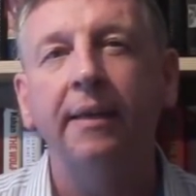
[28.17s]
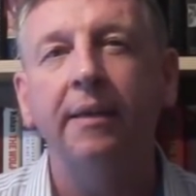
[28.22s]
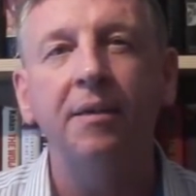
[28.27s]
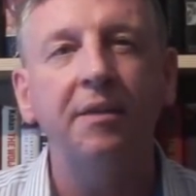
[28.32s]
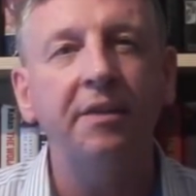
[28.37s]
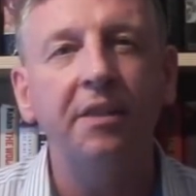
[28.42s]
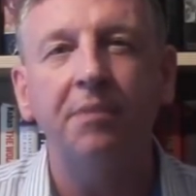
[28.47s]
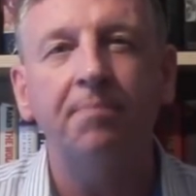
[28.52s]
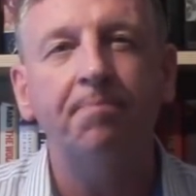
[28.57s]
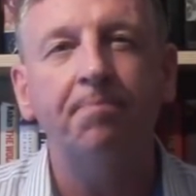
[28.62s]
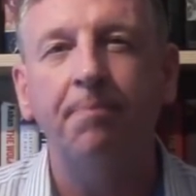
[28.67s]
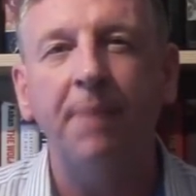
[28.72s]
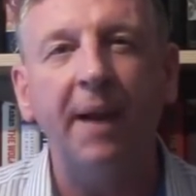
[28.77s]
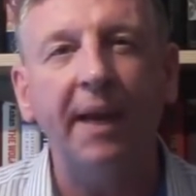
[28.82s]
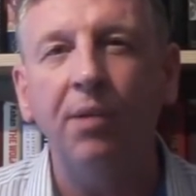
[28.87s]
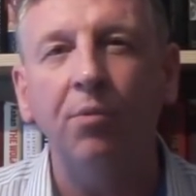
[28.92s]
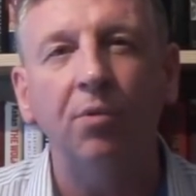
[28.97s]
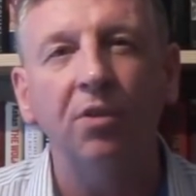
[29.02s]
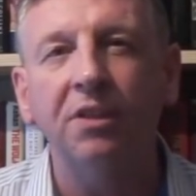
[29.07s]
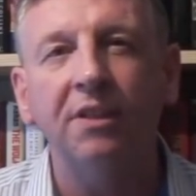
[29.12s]
Can you
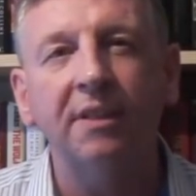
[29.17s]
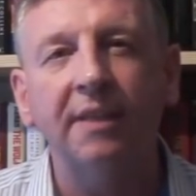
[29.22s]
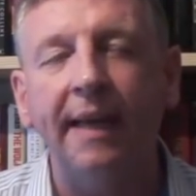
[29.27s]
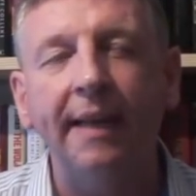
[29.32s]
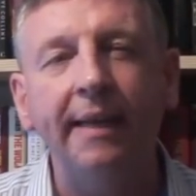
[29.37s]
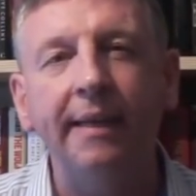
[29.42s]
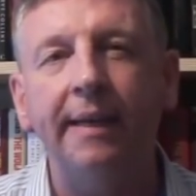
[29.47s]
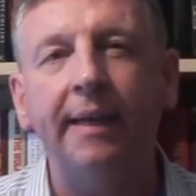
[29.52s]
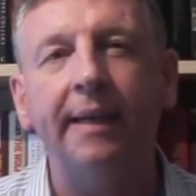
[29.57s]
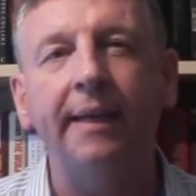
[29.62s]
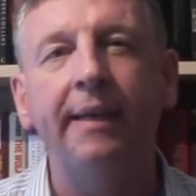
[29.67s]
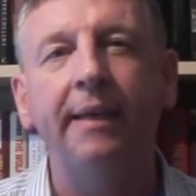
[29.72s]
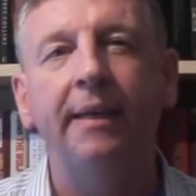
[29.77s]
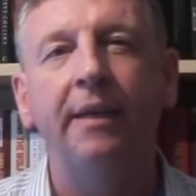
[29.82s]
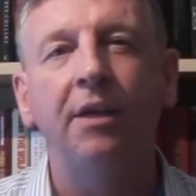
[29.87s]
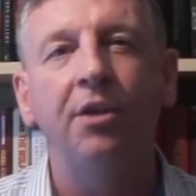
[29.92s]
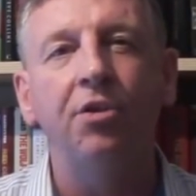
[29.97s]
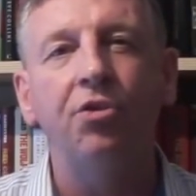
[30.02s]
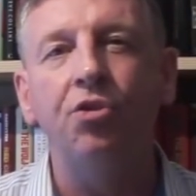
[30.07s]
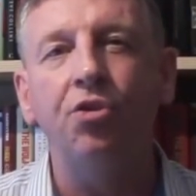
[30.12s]
anyone send any
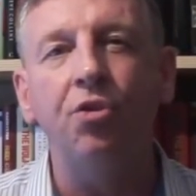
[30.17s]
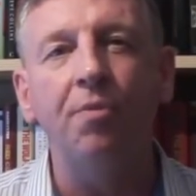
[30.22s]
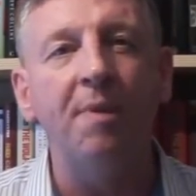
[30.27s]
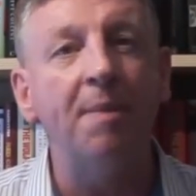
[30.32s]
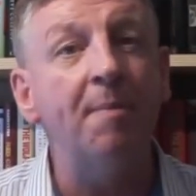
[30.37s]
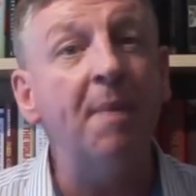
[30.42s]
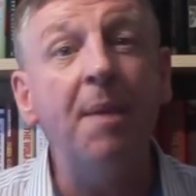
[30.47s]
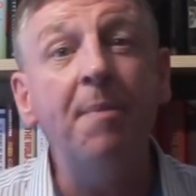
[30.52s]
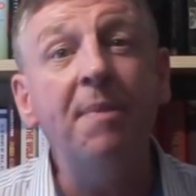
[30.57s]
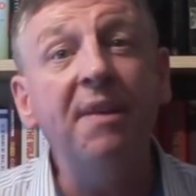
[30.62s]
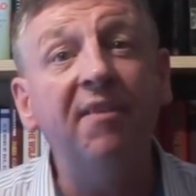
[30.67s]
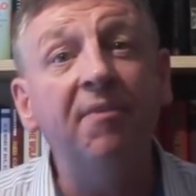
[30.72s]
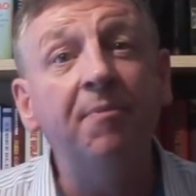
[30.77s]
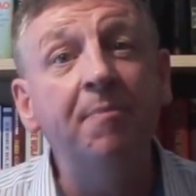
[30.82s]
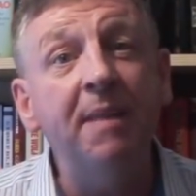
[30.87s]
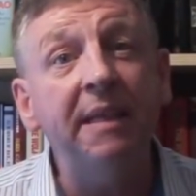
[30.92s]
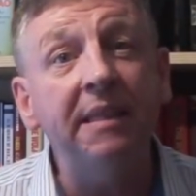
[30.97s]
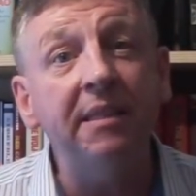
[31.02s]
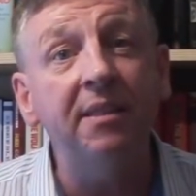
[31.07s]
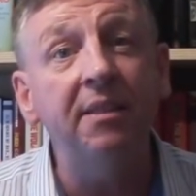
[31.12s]
to me? Maybe I've
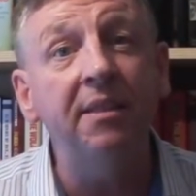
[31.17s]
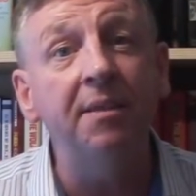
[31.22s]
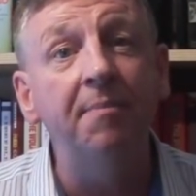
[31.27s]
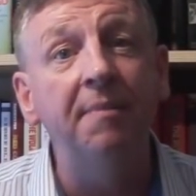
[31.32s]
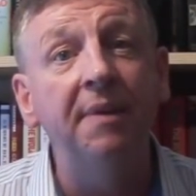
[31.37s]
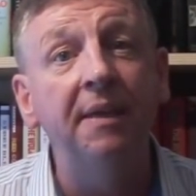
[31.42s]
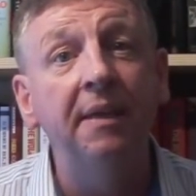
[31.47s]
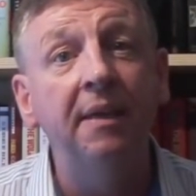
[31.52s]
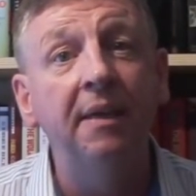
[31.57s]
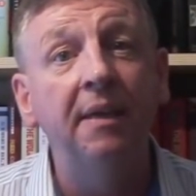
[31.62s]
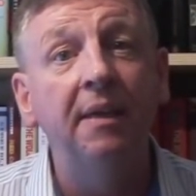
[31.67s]
missed them.